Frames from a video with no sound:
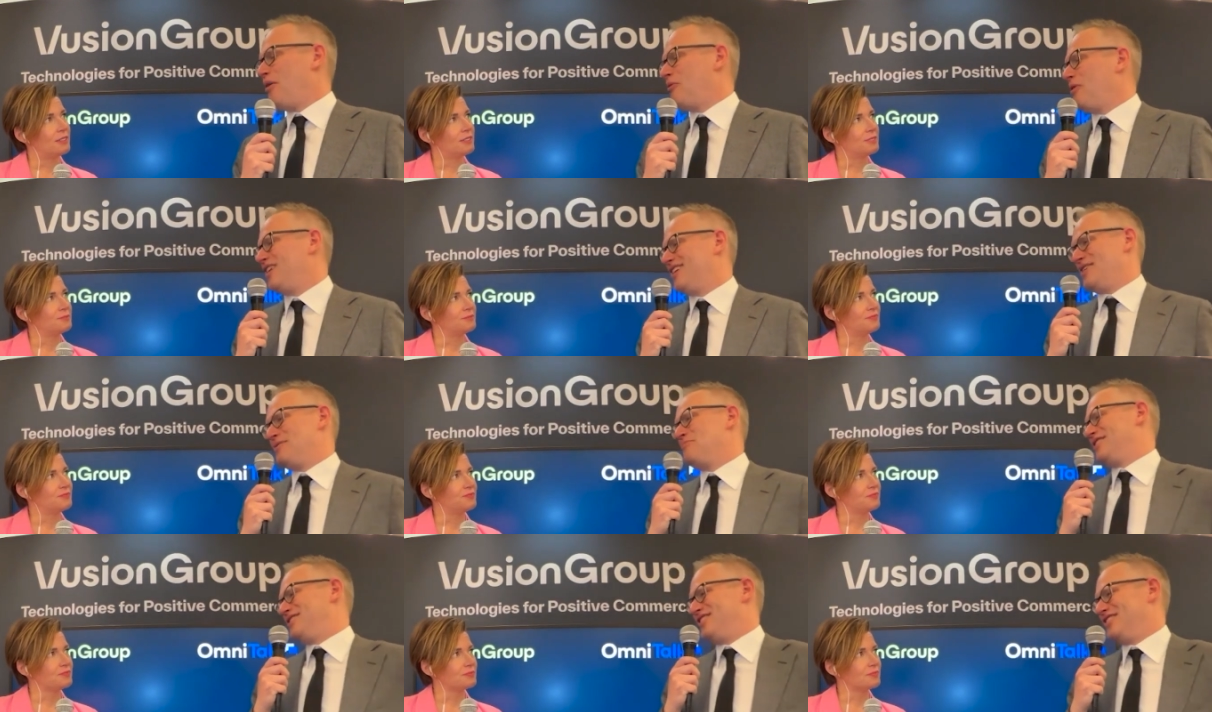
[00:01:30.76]
Speaker 1: want to
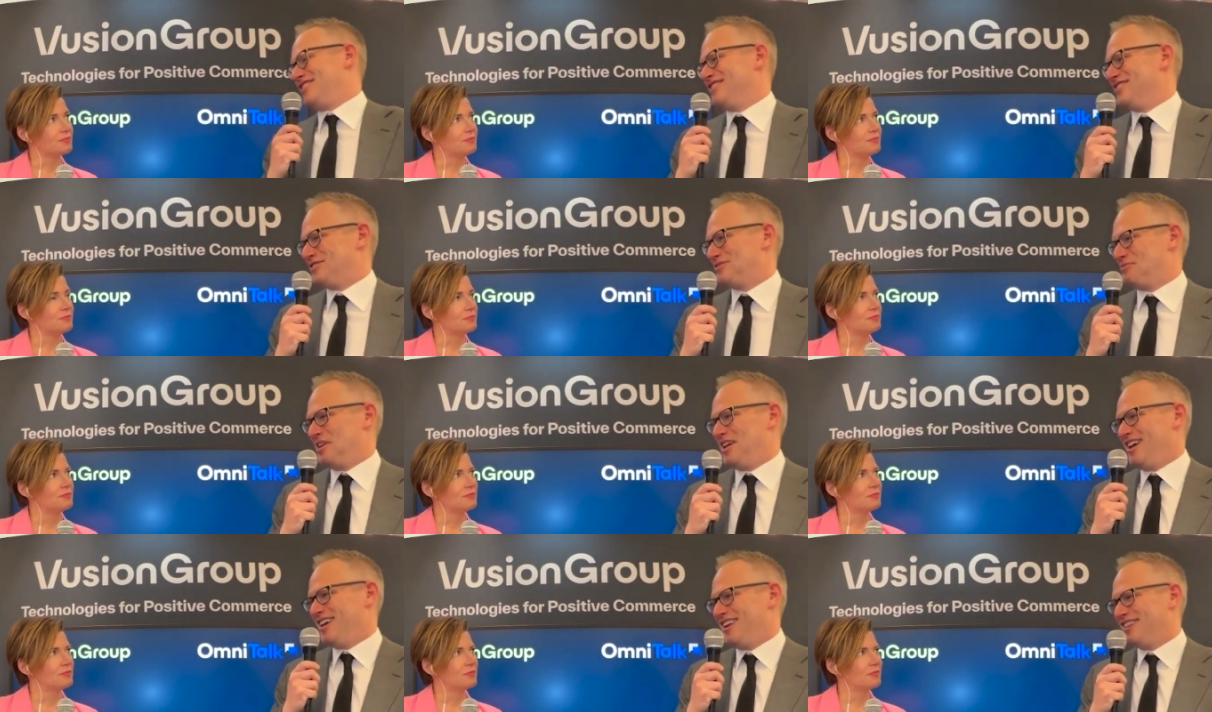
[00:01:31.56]
get my chicken this
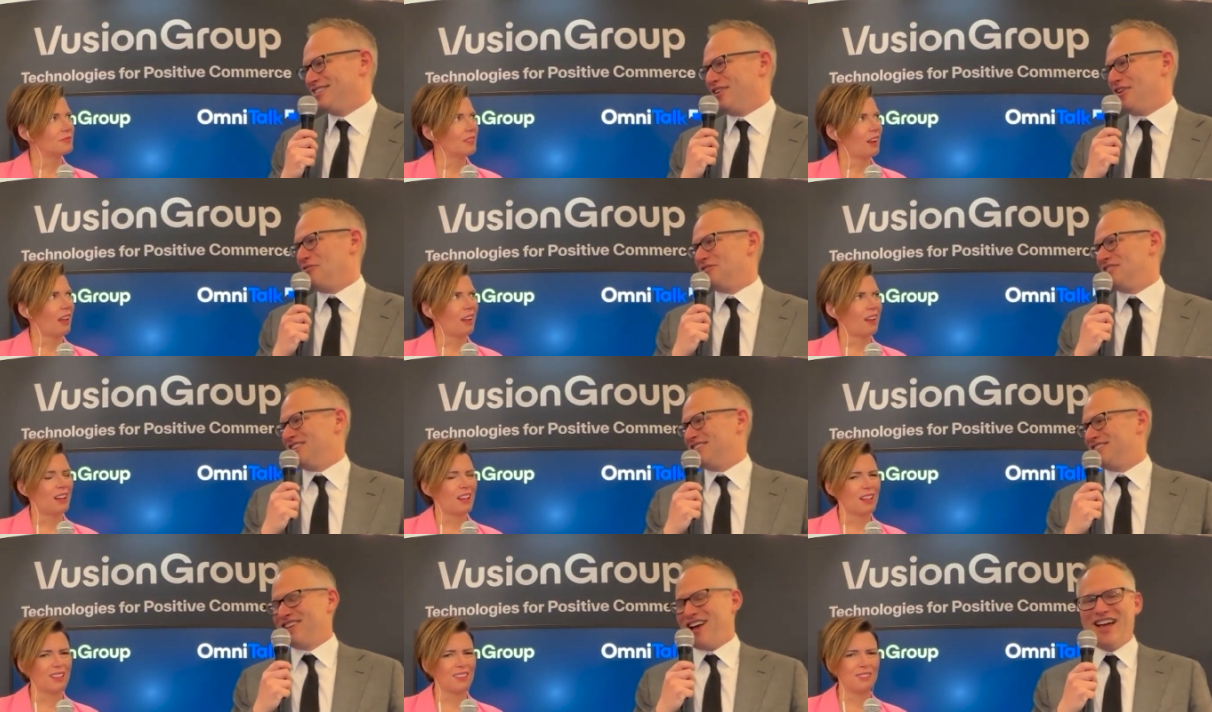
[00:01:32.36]
way, and I love
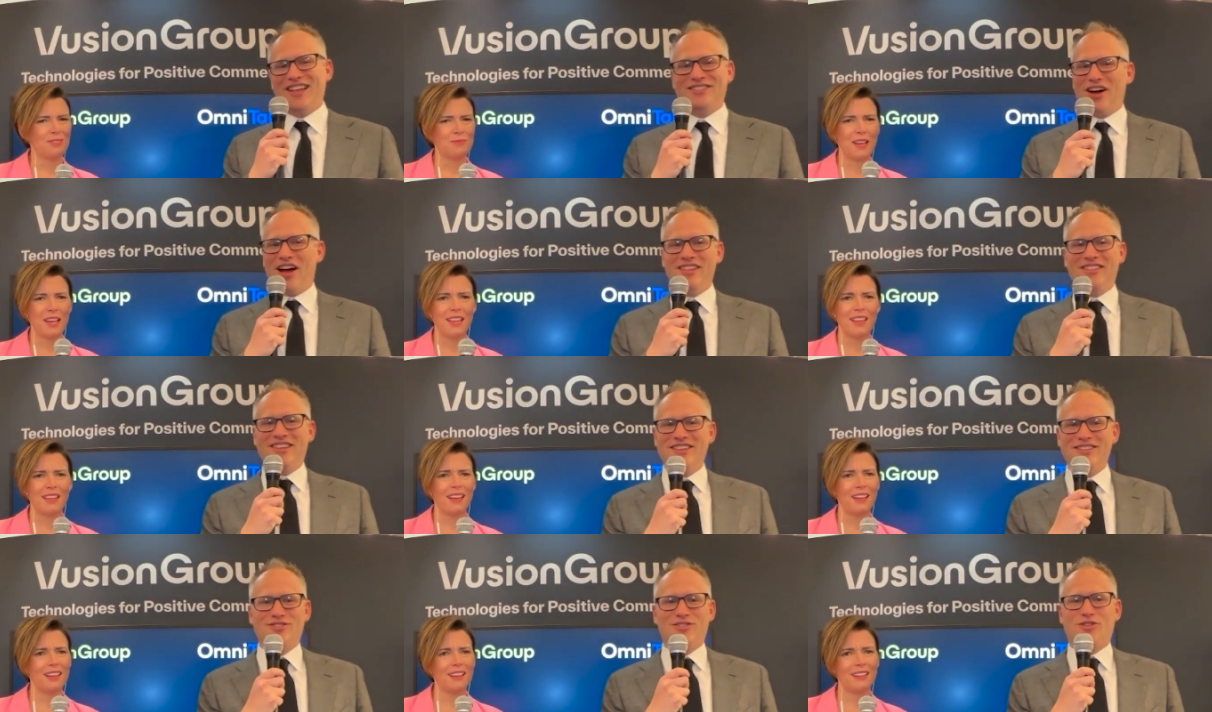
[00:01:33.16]
this. Oh I, I
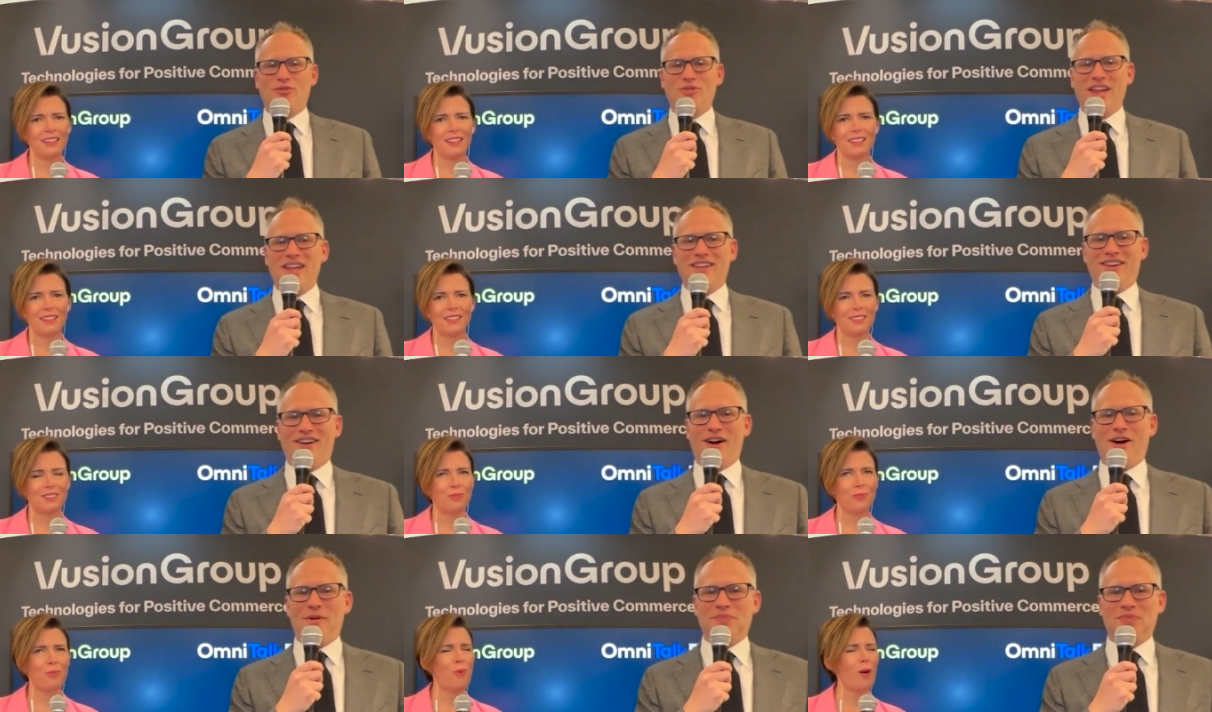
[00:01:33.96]
think God. it's great.
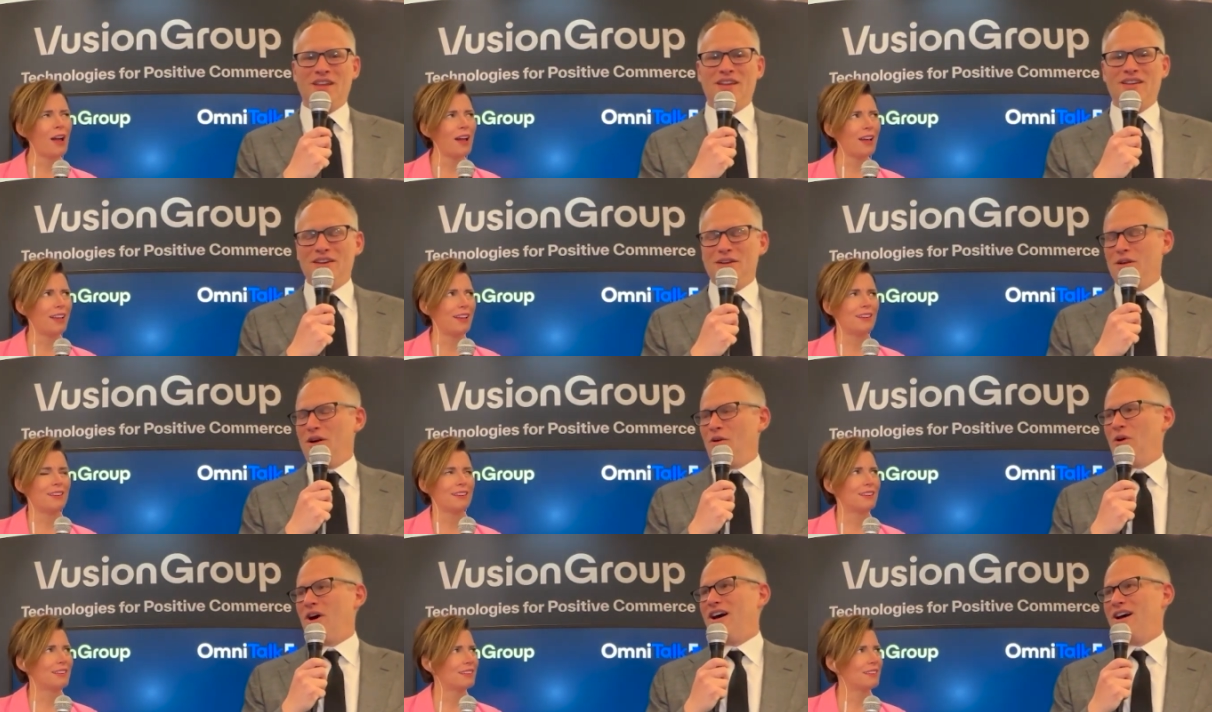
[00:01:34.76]
Um, Why?
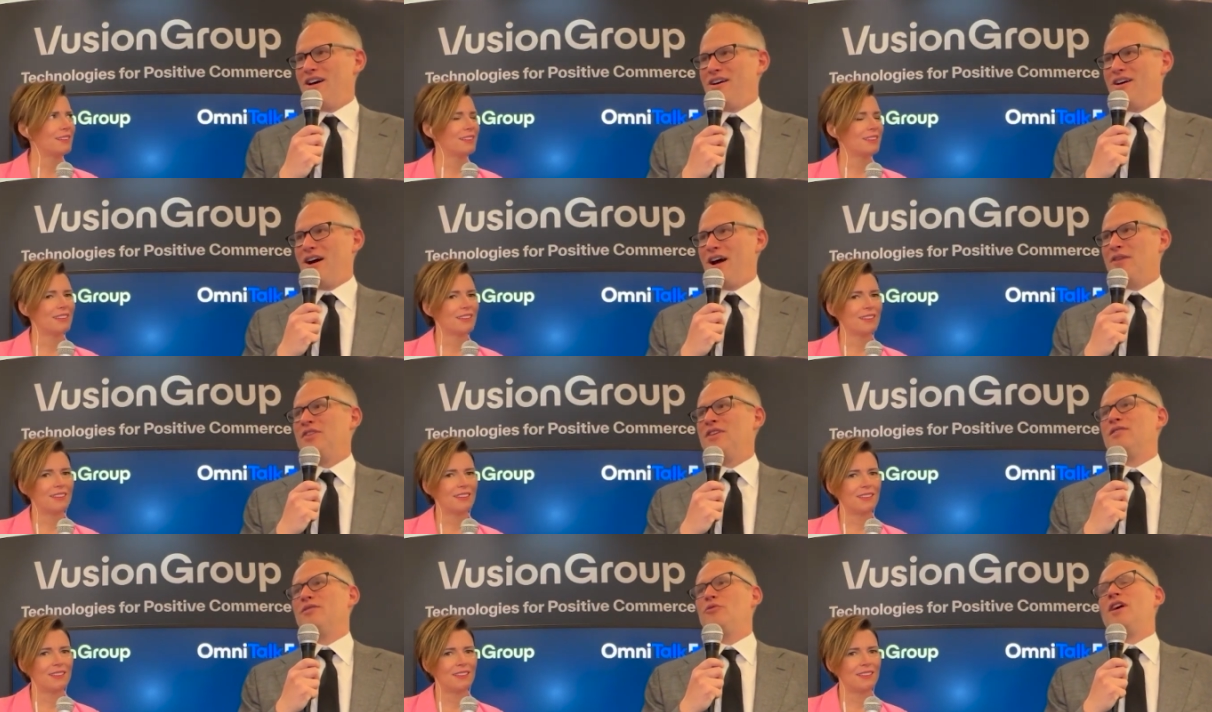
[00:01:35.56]
Well, I
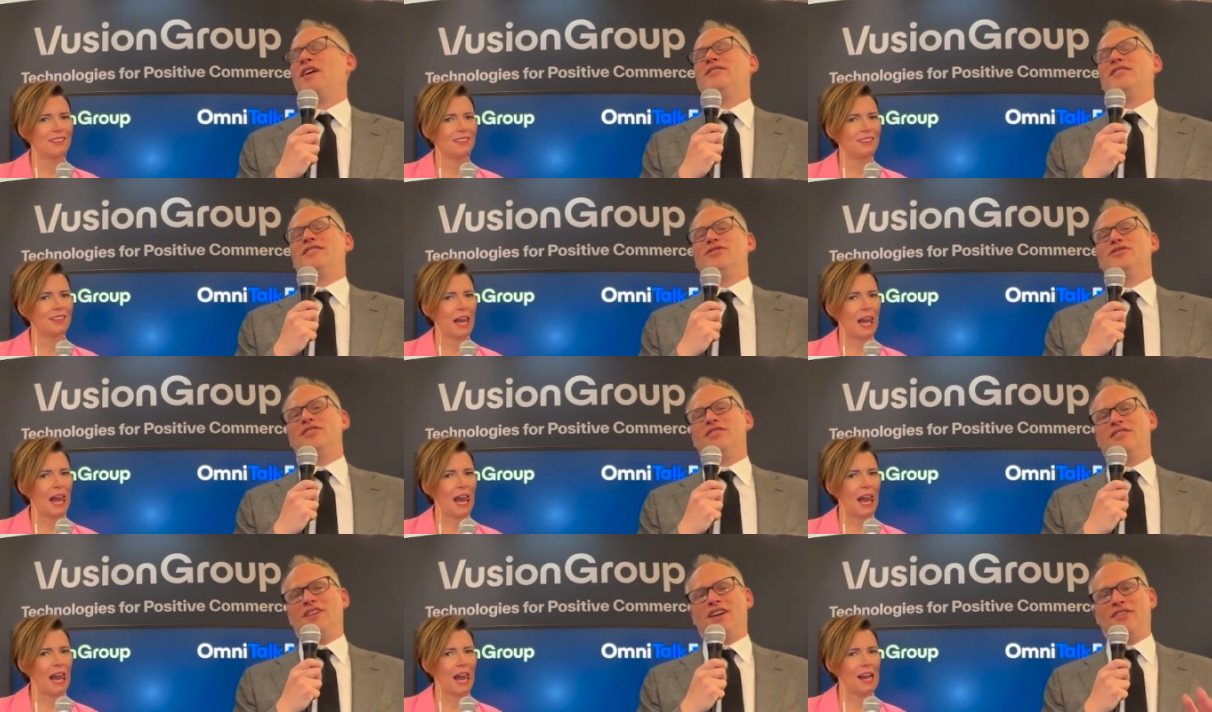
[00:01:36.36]
think. Well, I think here's
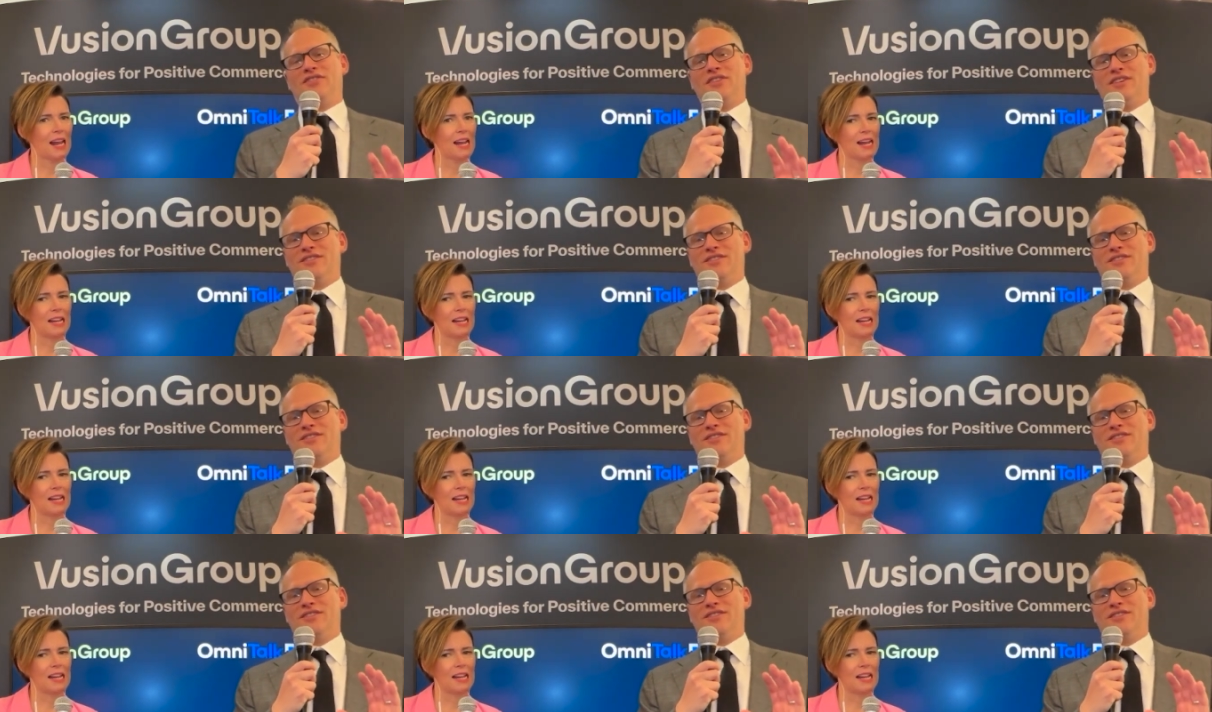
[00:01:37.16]
the thing. I think